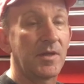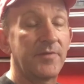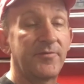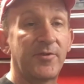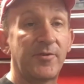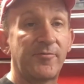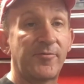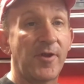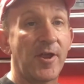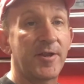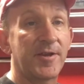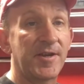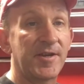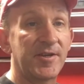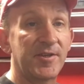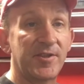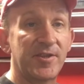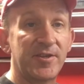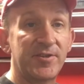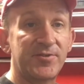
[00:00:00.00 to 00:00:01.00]
If you've ran
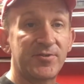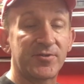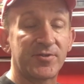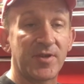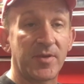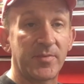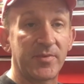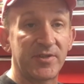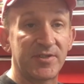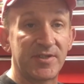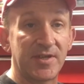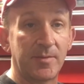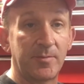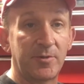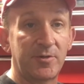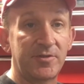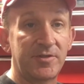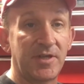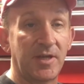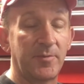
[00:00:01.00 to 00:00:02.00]
into this or something
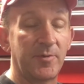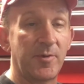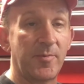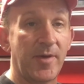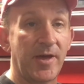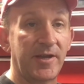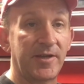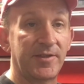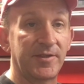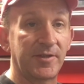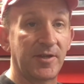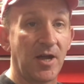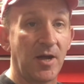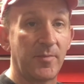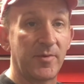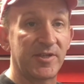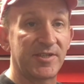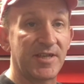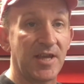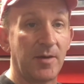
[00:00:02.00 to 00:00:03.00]
similar, tell me about it in the
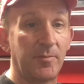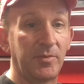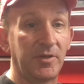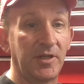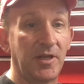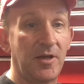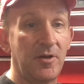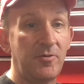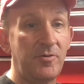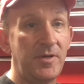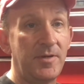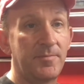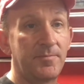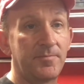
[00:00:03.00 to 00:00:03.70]
comments down below.